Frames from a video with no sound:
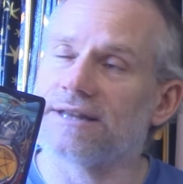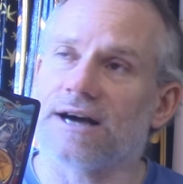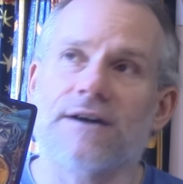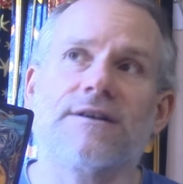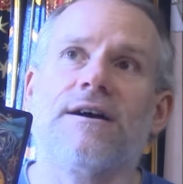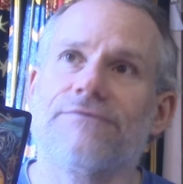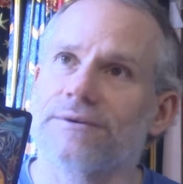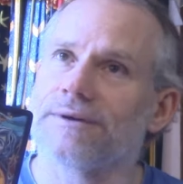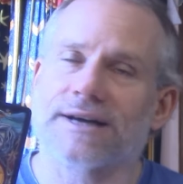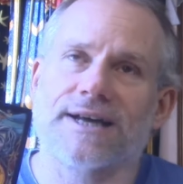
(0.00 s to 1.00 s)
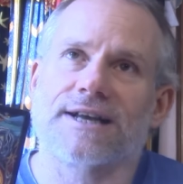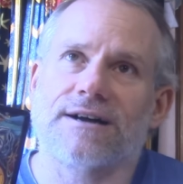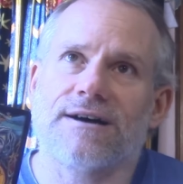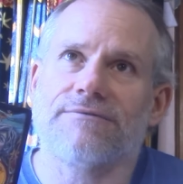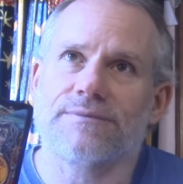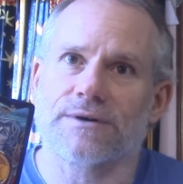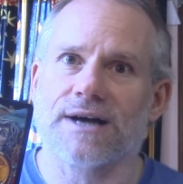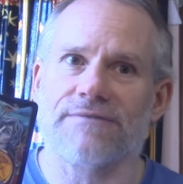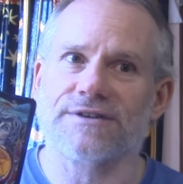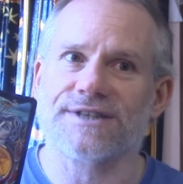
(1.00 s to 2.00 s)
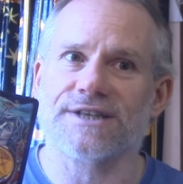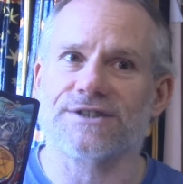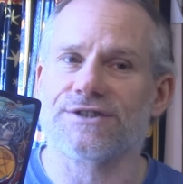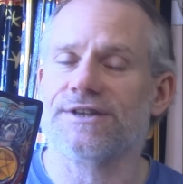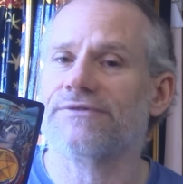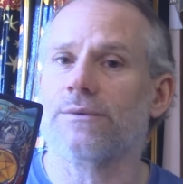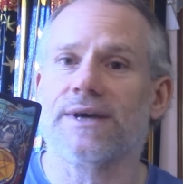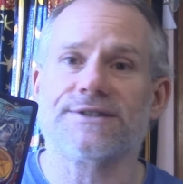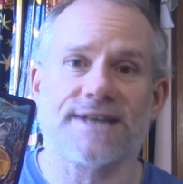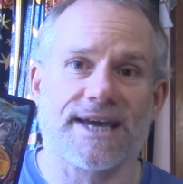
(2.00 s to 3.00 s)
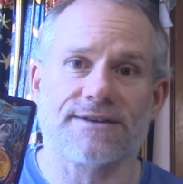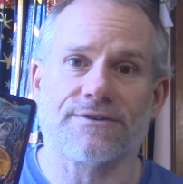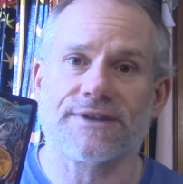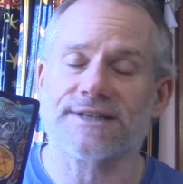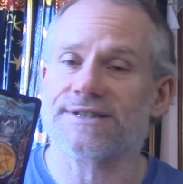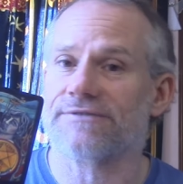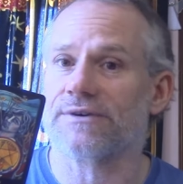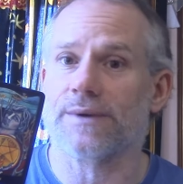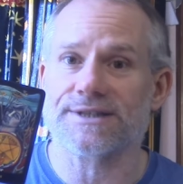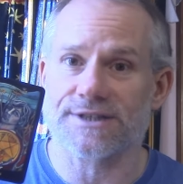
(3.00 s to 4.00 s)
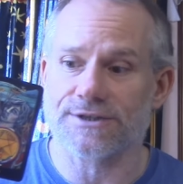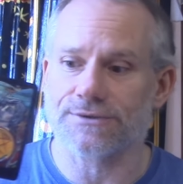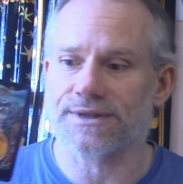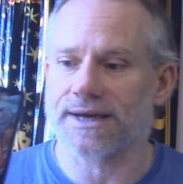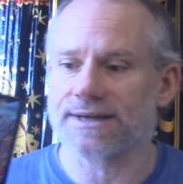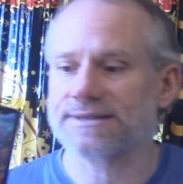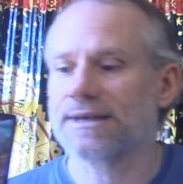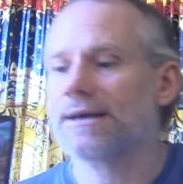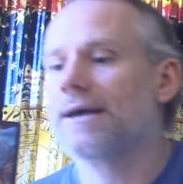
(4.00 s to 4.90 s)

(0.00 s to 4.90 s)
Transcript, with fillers: uncomfortable again uncomfortable conversations different ways to handle things different ways to do things